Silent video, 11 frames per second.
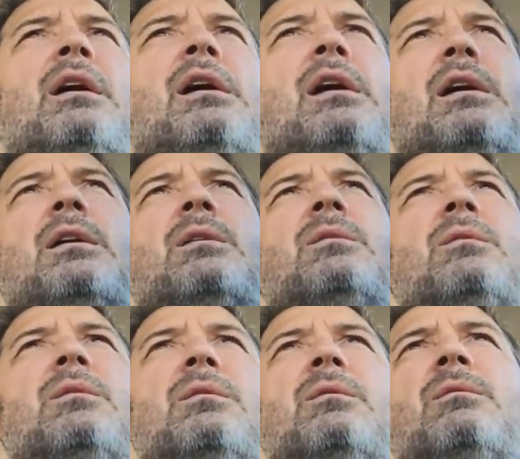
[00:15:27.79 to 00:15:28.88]
Uh,
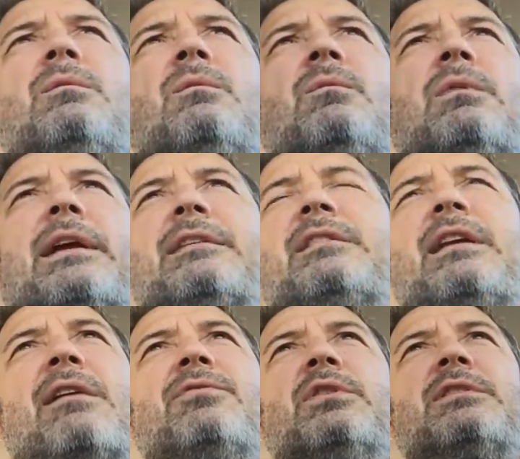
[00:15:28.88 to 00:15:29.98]
like I said,
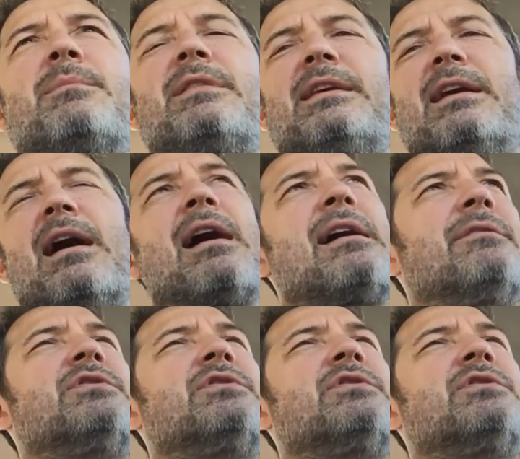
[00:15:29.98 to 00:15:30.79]
I've looked him in the eye.